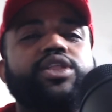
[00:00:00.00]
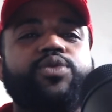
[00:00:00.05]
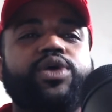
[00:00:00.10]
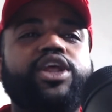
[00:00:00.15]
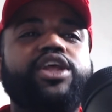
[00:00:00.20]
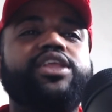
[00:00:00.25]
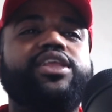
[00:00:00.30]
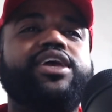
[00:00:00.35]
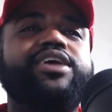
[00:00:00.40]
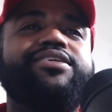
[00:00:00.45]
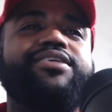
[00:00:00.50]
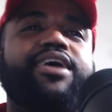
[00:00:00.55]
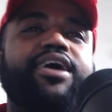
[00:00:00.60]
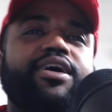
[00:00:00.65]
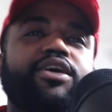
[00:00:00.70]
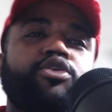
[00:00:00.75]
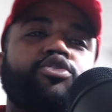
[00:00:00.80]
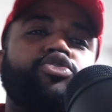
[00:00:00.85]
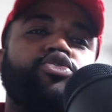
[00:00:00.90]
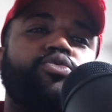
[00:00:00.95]
the things that
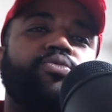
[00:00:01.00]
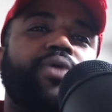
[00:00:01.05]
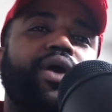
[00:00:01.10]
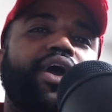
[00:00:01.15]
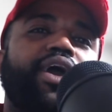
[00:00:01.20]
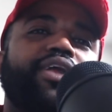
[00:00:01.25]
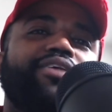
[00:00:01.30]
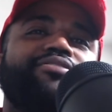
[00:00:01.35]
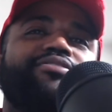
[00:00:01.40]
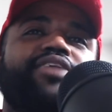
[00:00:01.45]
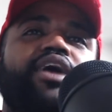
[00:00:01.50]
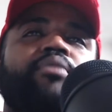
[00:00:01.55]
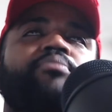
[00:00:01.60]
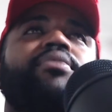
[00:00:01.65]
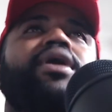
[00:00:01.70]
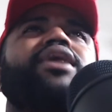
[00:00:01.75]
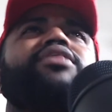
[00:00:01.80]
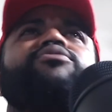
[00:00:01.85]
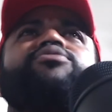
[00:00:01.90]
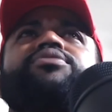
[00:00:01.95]
go through my head is not
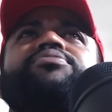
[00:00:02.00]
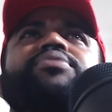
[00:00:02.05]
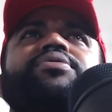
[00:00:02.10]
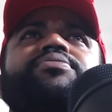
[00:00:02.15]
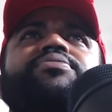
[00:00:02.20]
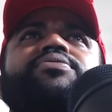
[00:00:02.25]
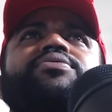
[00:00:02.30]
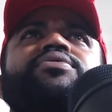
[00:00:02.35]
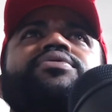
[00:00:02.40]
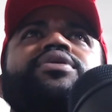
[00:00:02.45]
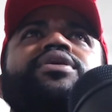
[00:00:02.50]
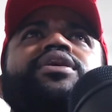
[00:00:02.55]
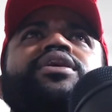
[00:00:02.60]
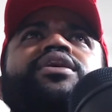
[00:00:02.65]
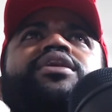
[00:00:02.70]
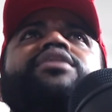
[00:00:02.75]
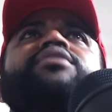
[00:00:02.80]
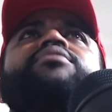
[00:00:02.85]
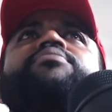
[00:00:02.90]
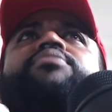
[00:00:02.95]
bothering people.
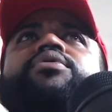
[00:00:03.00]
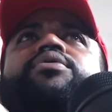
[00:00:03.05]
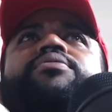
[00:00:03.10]
Boom.